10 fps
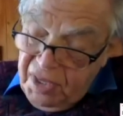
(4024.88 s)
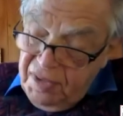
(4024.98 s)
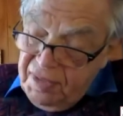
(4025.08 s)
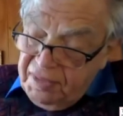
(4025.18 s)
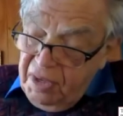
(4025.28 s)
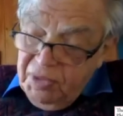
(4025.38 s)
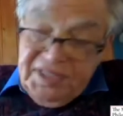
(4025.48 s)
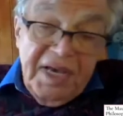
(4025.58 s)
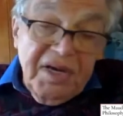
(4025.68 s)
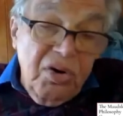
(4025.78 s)
that there was
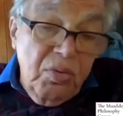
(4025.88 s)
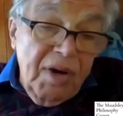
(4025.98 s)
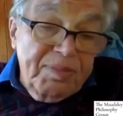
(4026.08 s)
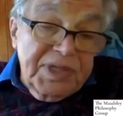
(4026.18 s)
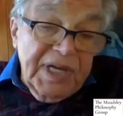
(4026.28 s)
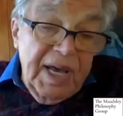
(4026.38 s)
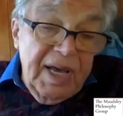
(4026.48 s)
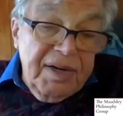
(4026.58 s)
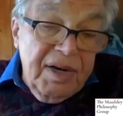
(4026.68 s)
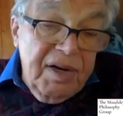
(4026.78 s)
a corrupt
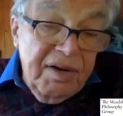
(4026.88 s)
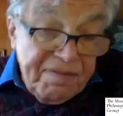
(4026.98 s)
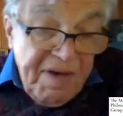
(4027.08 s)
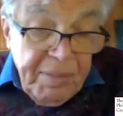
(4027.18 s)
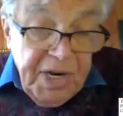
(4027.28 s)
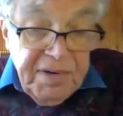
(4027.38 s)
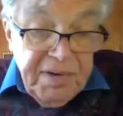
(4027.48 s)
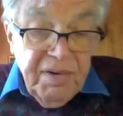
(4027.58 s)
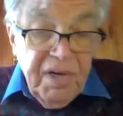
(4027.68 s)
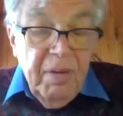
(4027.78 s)
and effeminate
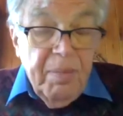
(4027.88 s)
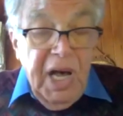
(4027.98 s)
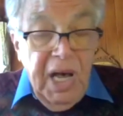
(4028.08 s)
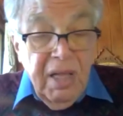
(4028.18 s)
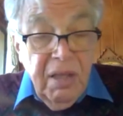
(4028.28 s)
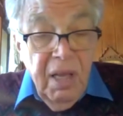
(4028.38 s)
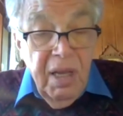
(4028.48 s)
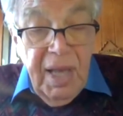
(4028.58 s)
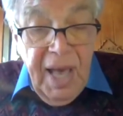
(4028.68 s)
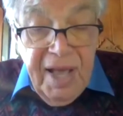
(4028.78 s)
cabal
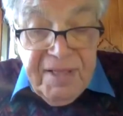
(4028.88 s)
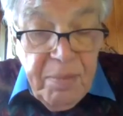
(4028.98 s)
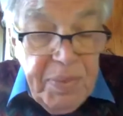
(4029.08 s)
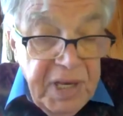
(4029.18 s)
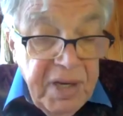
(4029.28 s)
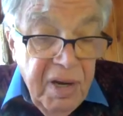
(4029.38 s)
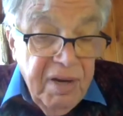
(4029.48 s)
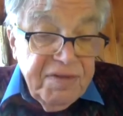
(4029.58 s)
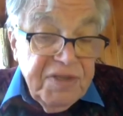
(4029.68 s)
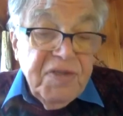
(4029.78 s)
at the peak
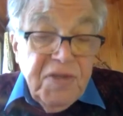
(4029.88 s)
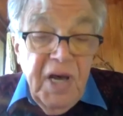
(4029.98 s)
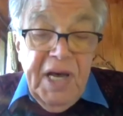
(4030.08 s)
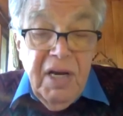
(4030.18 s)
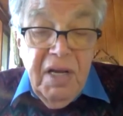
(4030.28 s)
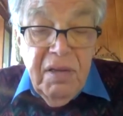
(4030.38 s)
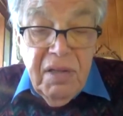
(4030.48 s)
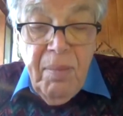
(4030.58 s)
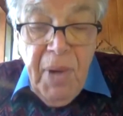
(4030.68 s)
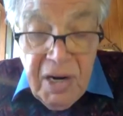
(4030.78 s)
of society,
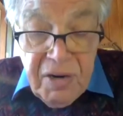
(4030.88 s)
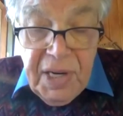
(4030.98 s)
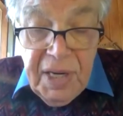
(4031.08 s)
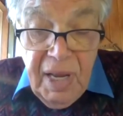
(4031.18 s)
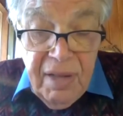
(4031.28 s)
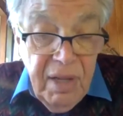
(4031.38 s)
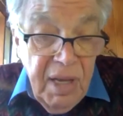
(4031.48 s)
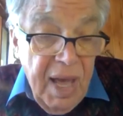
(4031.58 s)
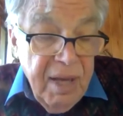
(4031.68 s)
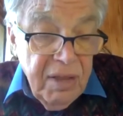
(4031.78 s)
the monarchy and
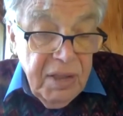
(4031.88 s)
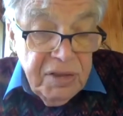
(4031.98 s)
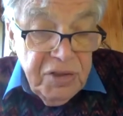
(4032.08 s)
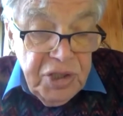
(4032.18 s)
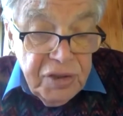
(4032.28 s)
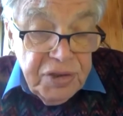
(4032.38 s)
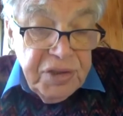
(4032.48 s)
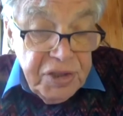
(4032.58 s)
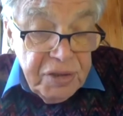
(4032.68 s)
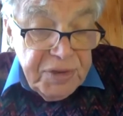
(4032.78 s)
the Anglican Church,
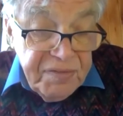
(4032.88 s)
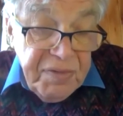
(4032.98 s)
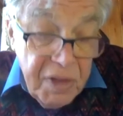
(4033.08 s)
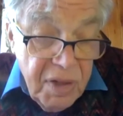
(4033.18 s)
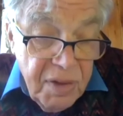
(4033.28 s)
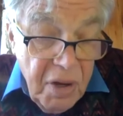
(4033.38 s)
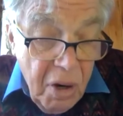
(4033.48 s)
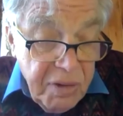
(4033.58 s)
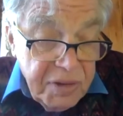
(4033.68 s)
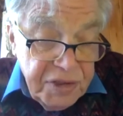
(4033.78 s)
in terms of the
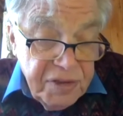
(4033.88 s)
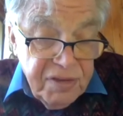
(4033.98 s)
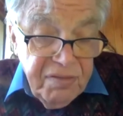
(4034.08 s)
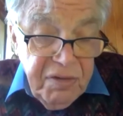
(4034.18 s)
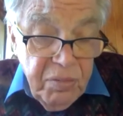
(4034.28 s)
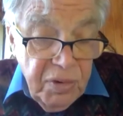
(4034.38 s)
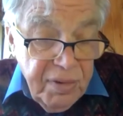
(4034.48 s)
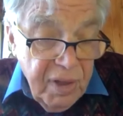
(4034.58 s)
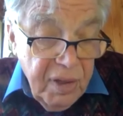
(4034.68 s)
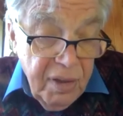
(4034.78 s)
origins of liberal
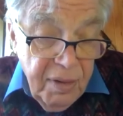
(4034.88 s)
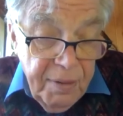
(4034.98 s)
thinking.